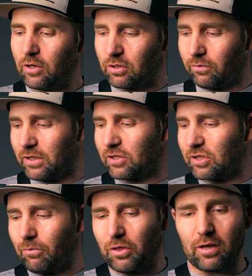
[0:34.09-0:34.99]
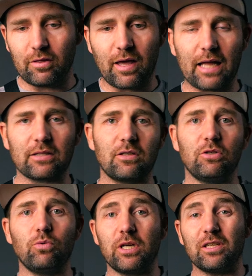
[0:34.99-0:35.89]
So if this is something that
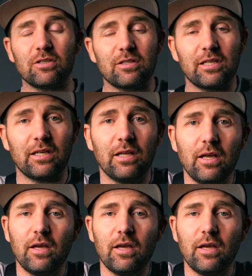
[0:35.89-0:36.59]
you are interested in,